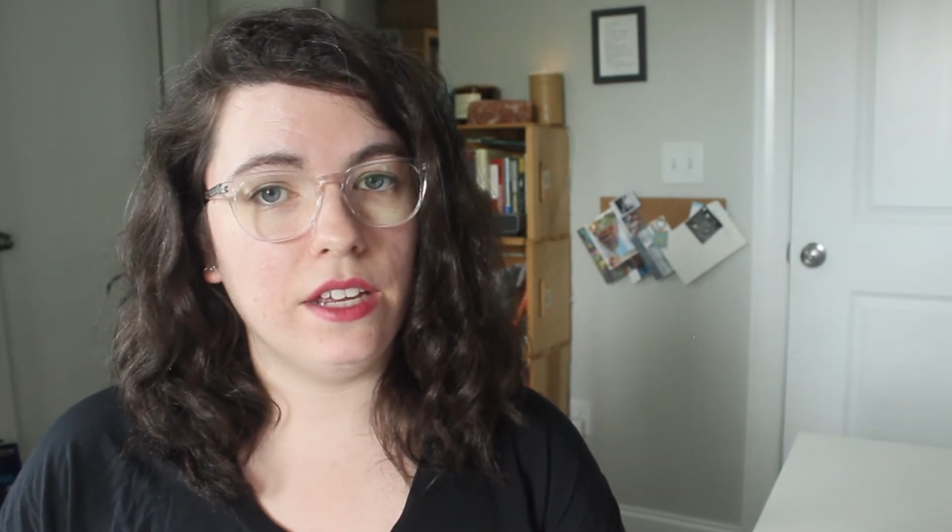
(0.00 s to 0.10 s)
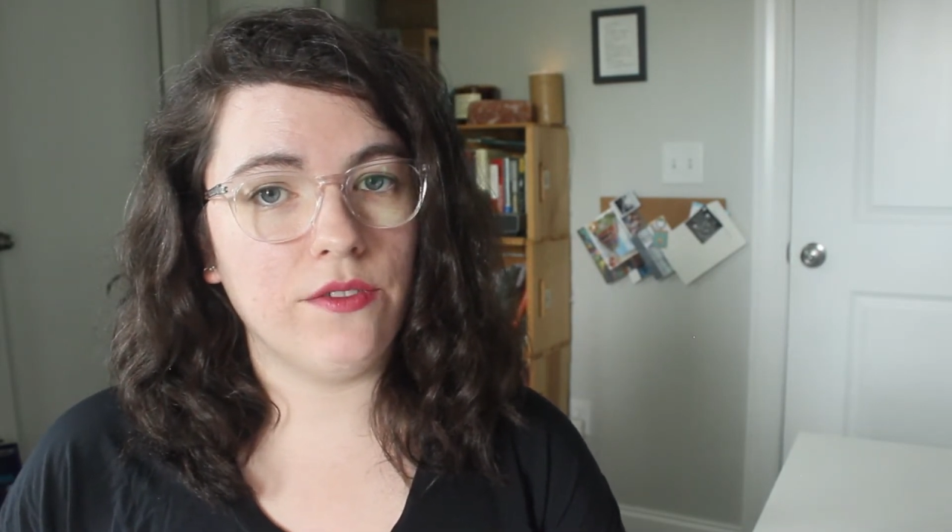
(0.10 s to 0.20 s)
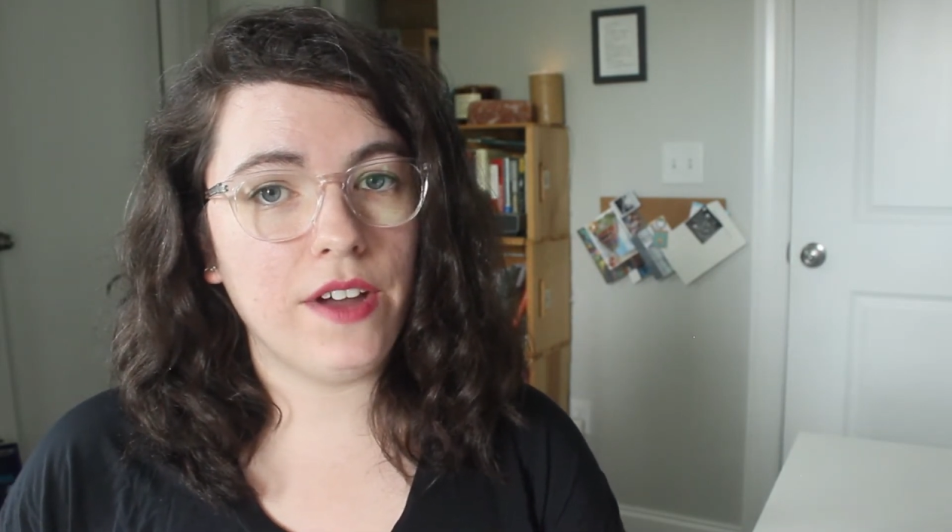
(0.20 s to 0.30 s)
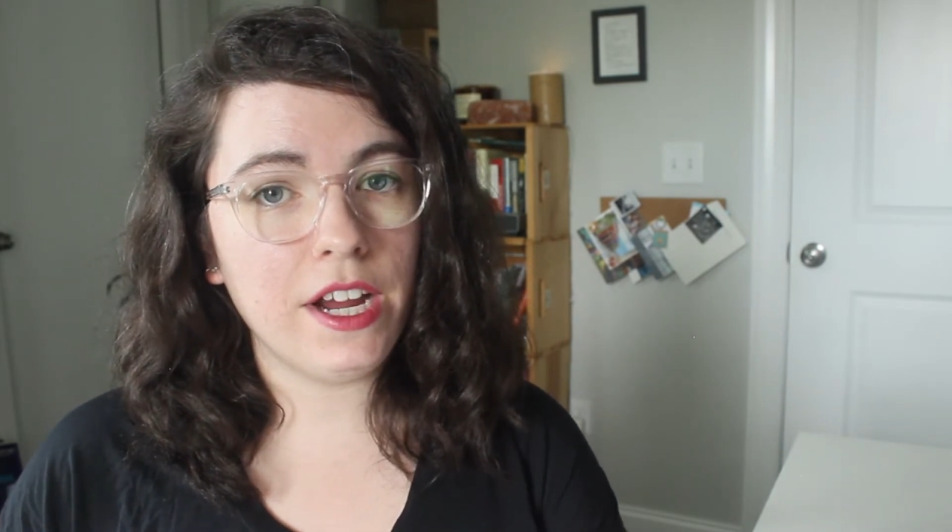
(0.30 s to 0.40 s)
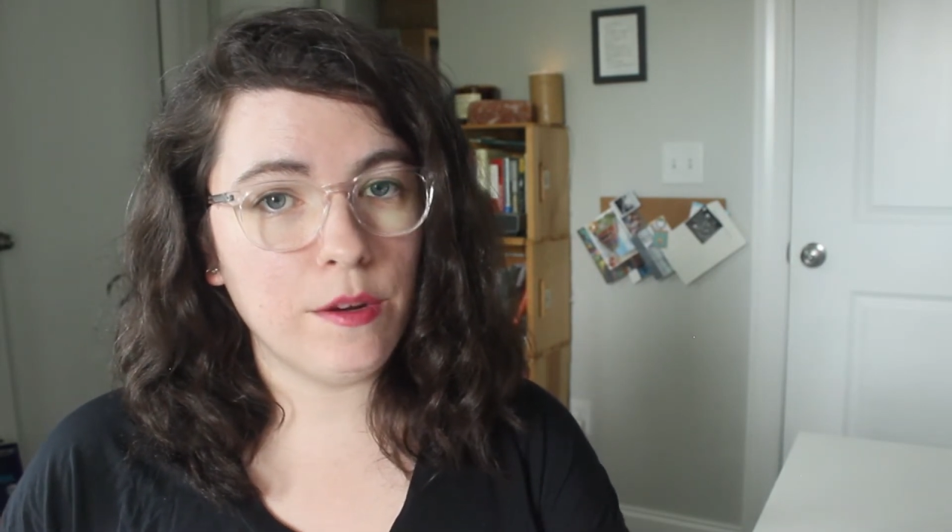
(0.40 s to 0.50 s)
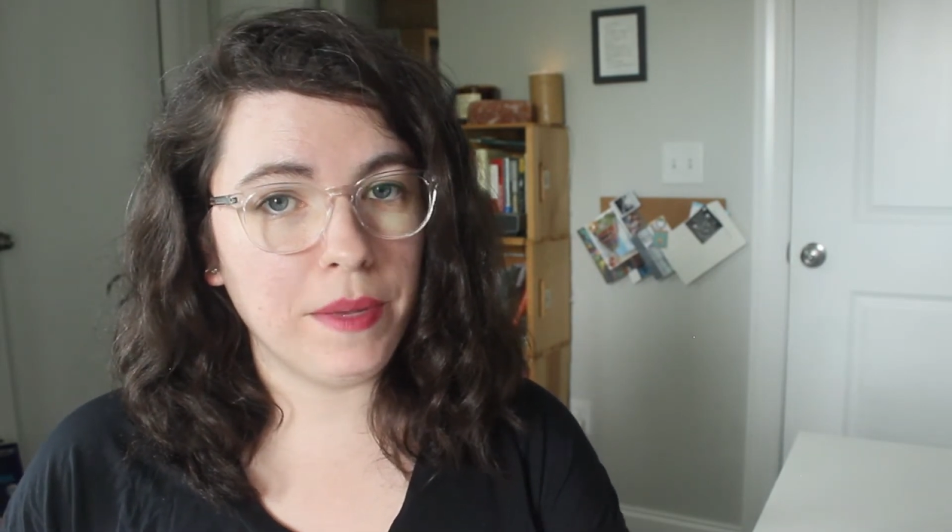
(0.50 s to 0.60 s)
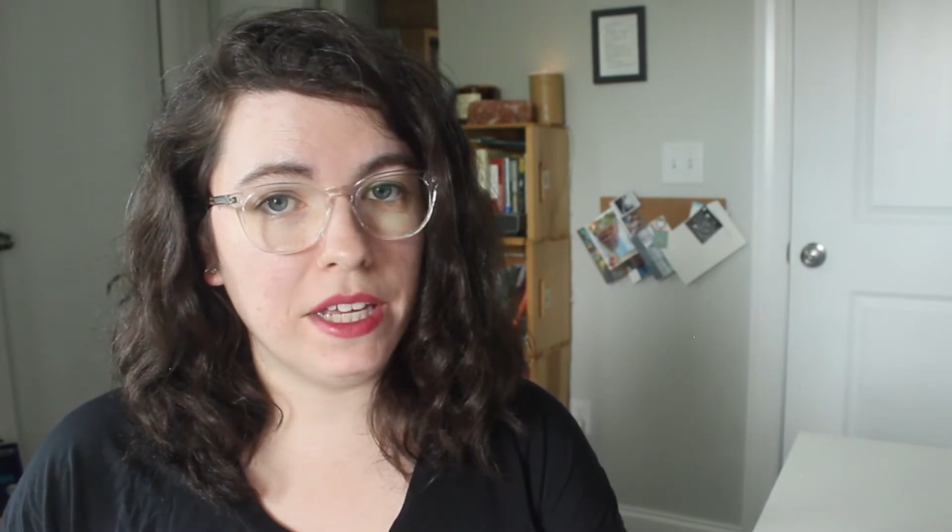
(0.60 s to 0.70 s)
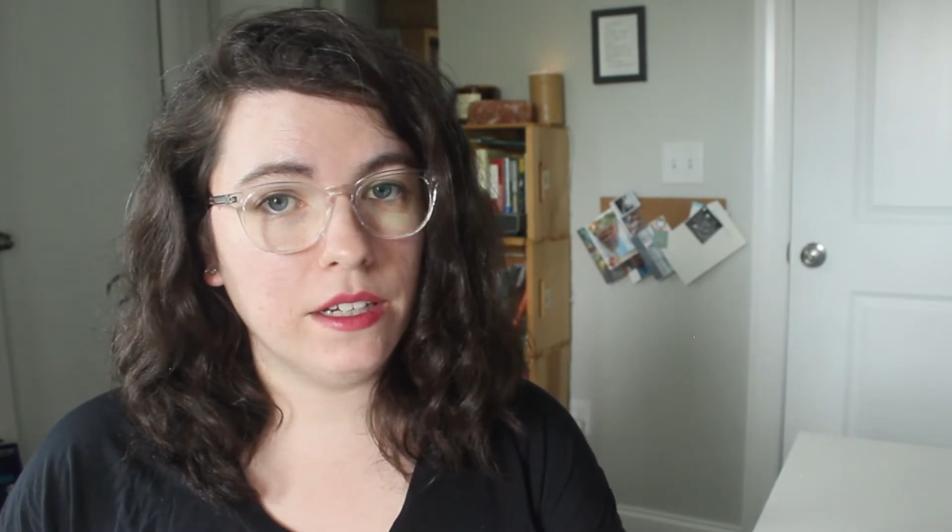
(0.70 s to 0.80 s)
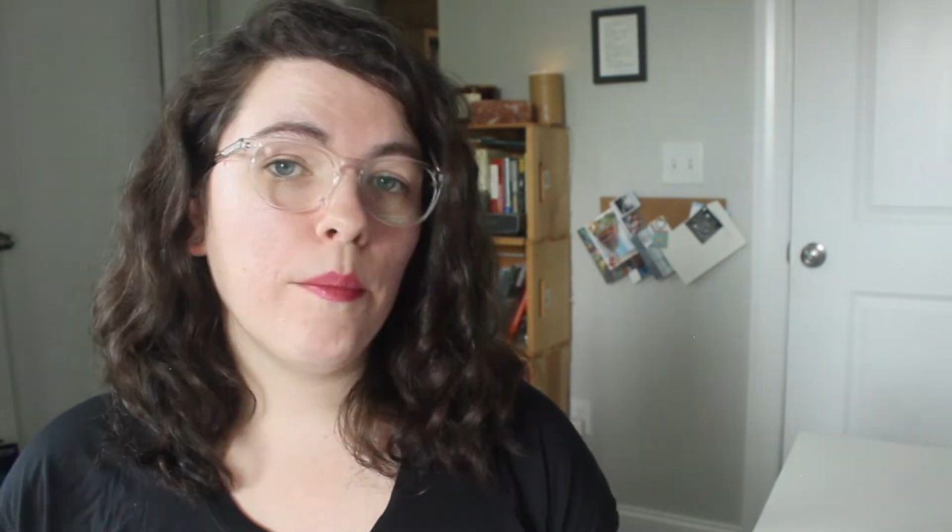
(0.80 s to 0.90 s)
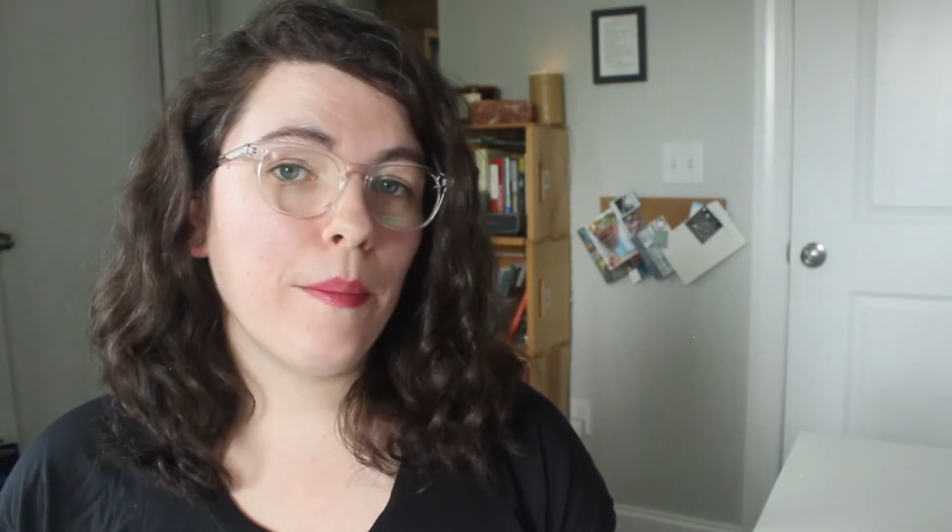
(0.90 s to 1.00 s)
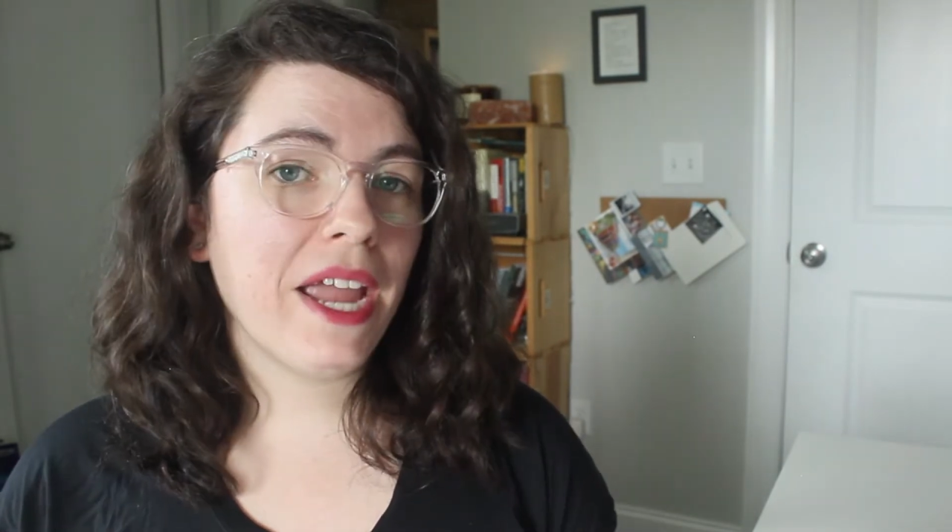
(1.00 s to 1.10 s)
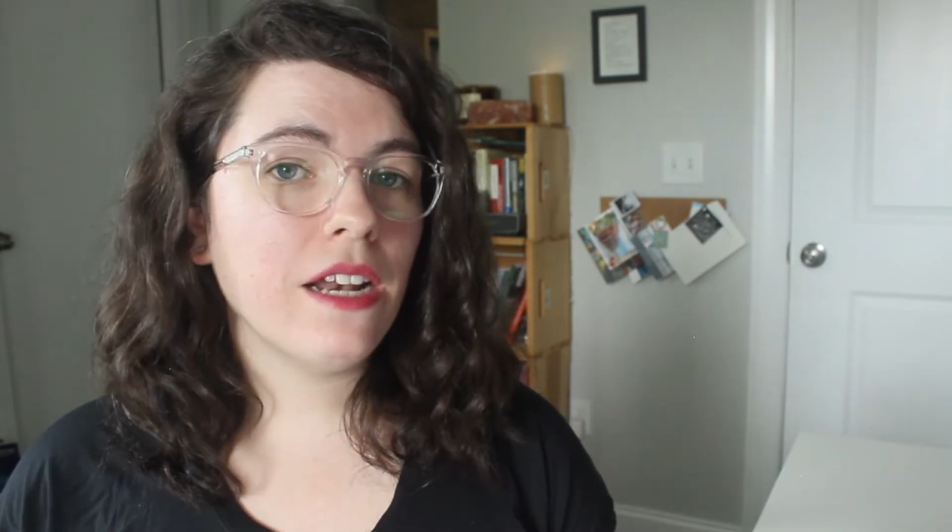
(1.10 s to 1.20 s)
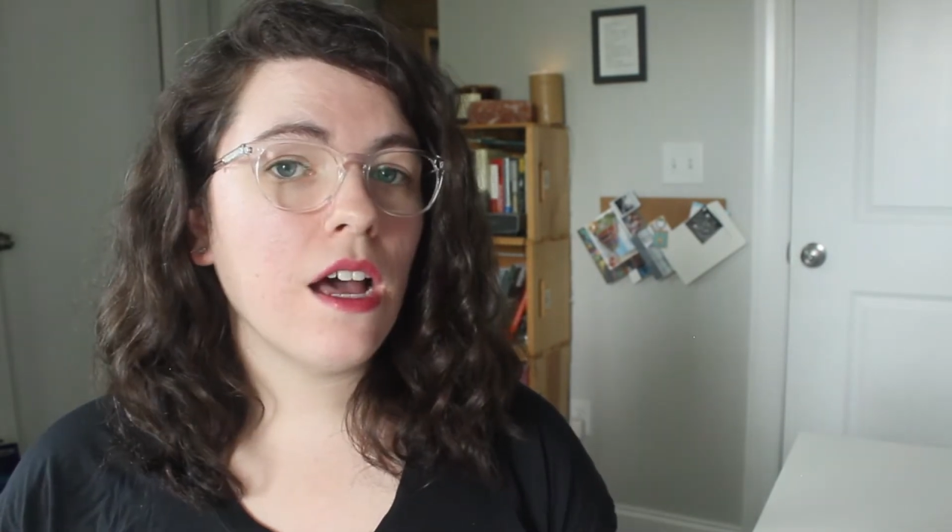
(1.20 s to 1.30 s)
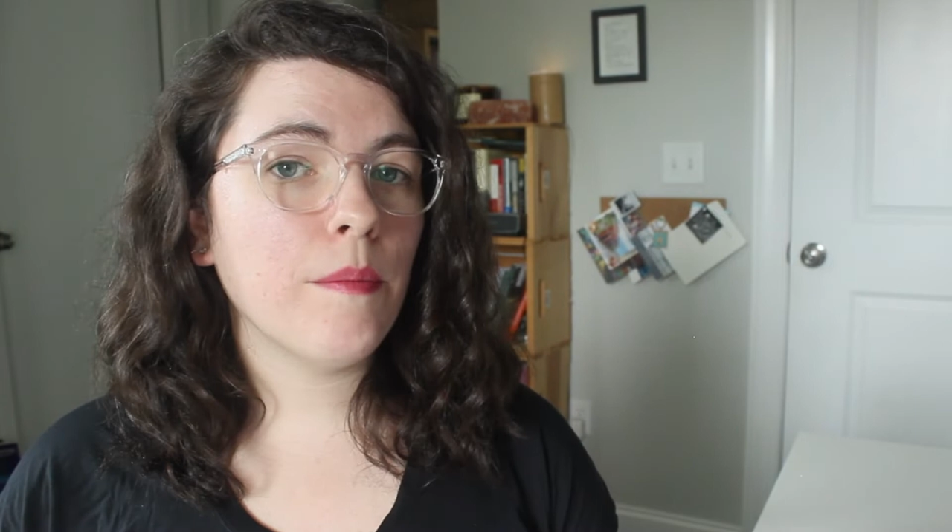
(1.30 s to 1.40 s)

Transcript: environment may